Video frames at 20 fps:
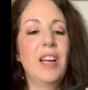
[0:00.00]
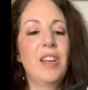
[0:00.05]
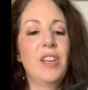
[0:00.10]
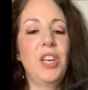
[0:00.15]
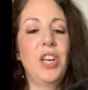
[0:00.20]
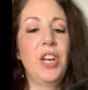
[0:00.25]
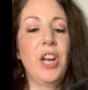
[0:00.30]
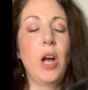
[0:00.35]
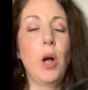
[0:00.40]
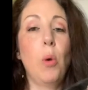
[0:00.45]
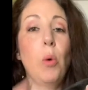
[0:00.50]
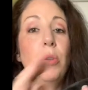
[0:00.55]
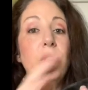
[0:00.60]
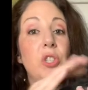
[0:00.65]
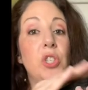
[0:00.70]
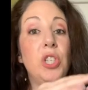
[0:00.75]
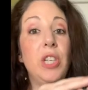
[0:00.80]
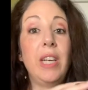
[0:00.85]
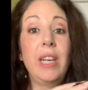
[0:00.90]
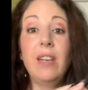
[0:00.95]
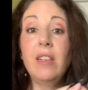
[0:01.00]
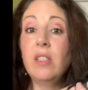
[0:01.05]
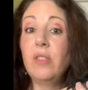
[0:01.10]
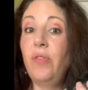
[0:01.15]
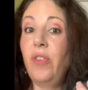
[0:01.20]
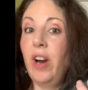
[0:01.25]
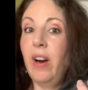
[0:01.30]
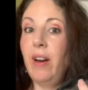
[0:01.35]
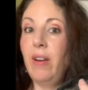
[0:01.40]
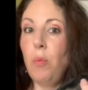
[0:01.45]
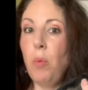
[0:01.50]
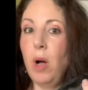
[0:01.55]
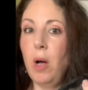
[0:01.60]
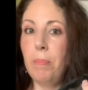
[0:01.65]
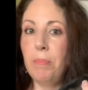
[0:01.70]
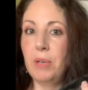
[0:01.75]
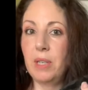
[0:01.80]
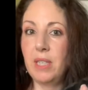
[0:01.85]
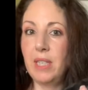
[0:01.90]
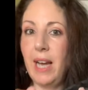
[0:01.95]
you know, she is very well
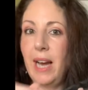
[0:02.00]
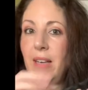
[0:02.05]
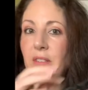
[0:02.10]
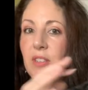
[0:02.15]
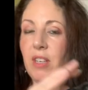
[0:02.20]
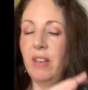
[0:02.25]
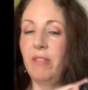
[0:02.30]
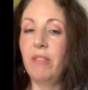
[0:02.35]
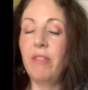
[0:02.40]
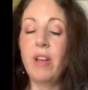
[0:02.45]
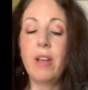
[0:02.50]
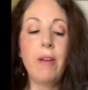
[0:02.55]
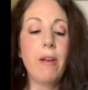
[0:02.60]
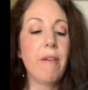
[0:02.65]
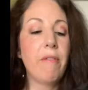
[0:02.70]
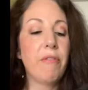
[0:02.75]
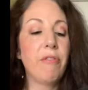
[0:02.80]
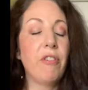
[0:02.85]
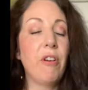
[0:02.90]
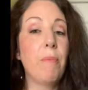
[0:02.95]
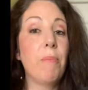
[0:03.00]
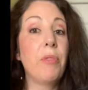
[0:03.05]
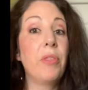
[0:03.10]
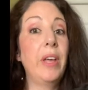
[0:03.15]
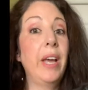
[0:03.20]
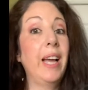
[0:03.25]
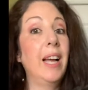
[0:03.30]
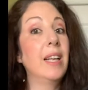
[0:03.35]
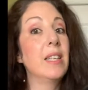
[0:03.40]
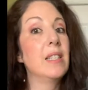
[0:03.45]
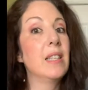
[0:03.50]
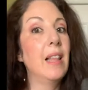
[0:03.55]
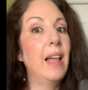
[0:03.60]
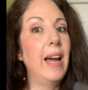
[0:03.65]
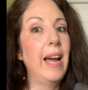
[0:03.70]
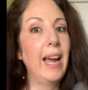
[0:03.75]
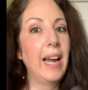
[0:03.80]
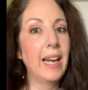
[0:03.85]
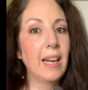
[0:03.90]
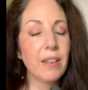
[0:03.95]
protected from things
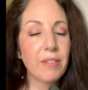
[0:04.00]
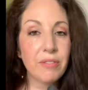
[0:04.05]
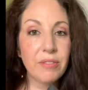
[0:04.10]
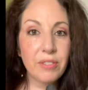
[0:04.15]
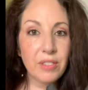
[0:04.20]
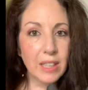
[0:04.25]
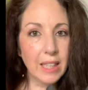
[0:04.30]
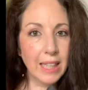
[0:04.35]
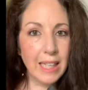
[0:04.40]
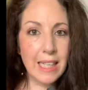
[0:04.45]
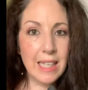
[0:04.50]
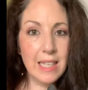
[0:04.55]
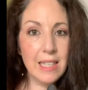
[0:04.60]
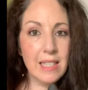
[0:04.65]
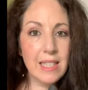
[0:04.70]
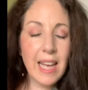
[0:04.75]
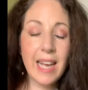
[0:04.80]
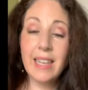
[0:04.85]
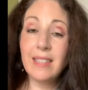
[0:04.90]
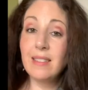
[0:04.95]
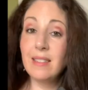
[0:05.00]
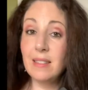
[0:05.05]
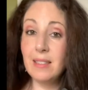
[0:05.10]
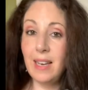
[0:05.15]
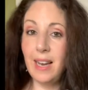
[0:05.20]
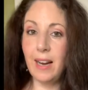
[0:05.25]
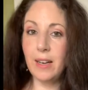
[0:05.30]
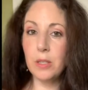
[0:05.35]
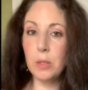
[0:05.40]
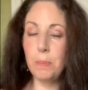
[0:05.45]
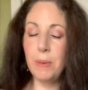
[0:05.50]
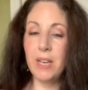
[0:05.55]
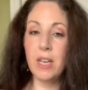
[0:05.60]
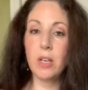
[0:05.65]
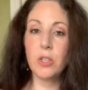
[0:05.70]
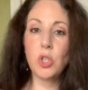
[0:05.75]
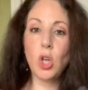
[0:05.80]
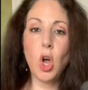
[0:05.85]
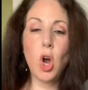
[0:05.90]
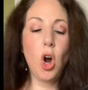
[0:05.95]
like fleas and ticks
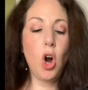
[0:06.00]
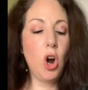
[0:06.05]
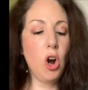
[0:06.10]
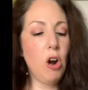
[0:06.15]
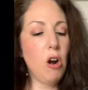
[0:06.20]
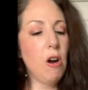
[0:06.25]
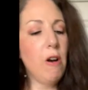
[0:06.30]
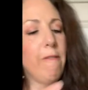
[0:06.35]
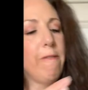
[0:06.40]
because her